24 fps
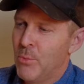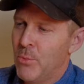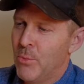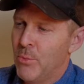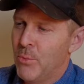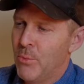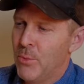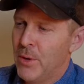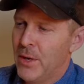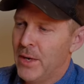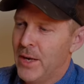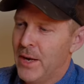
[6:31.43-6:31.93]

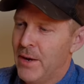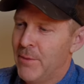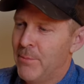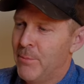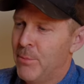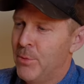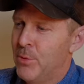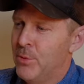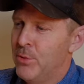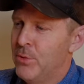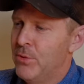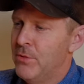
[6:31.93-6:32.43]
When I
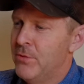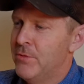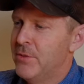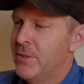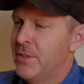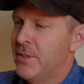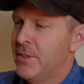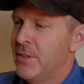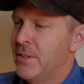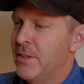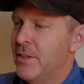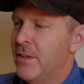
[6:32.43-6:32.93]
moved
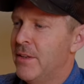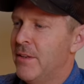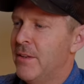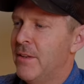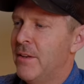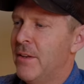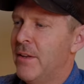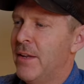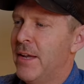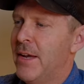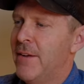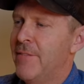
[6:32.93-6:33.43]

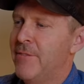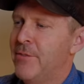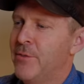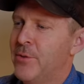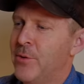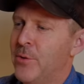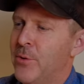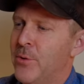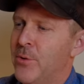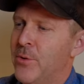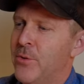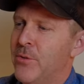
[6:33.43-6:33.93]
left
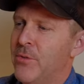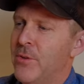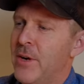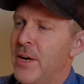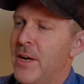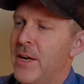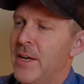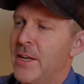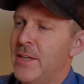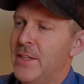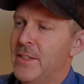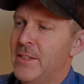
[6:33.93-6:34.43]
or
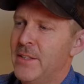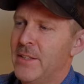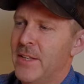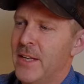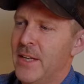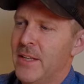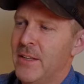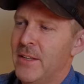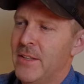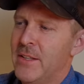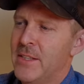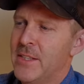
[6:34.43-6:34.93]
right
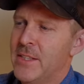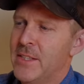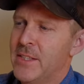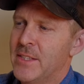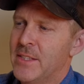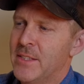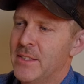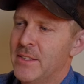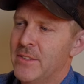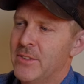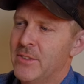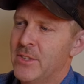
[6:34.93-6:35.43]
like this,
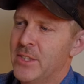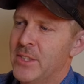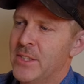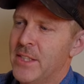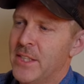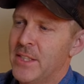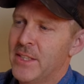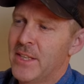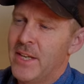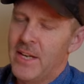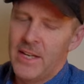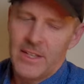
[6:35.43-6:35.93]
just
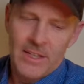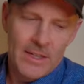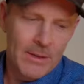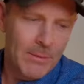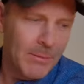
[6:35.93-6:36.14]
like that.